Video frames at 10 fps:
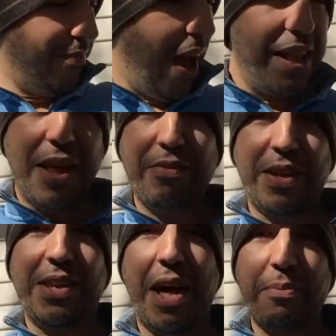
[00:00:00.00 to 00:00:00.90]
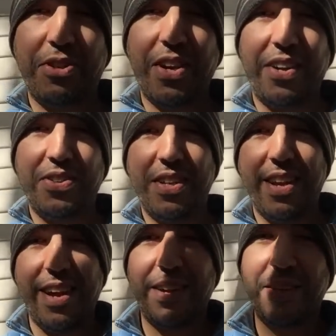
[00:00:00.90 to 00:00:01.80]
I love the climate change
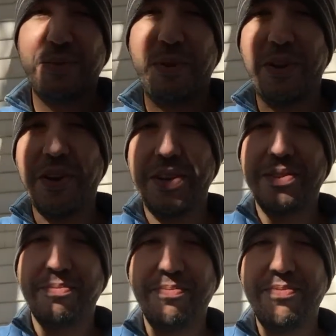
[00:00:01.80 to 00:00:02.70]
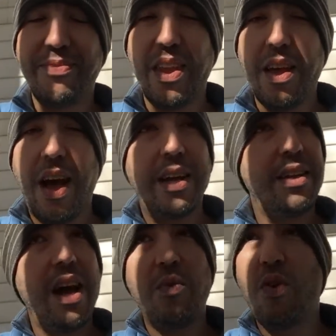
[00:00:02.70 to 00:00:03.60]
today. It's been good. I
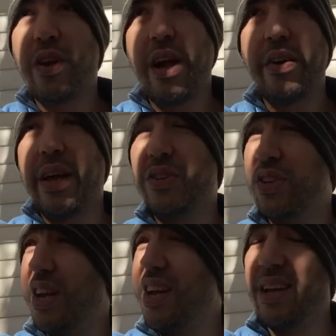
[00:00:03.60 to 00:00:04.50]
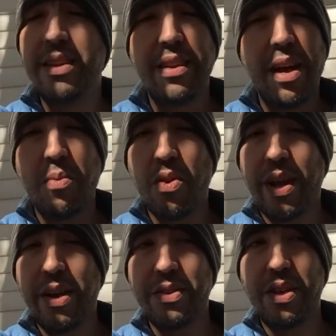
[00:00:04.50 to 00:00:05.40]
did not work out yesterday. I did not
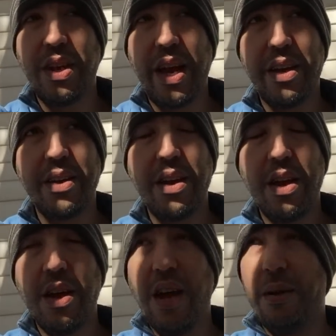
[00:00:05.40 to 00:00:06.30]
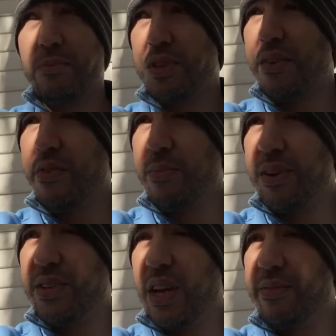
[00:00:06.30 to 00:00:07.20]
work out today. I'm just giving
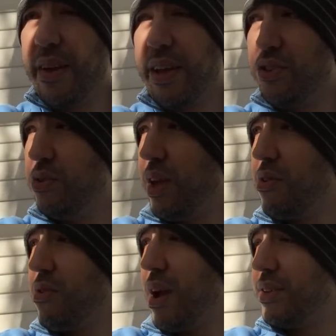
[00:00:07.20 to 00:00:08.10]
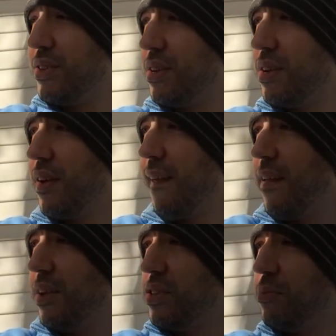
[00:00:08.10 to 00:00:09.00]
myself a 2-day rest.
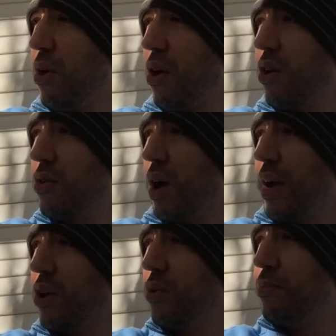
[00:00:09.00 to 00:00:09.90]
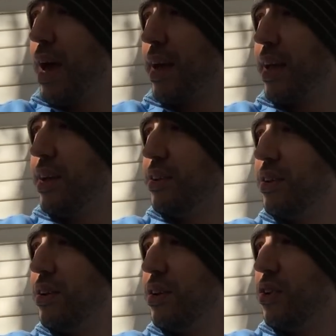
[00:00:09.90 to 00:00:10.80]
Tomorrow I go back
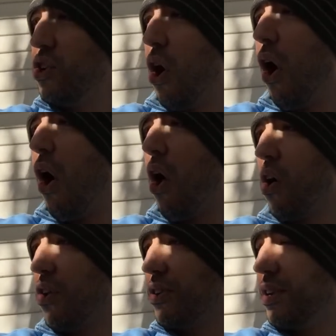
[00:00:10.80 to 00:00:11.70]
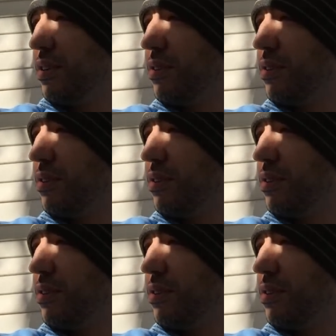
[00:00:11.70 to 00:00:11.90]
in hard.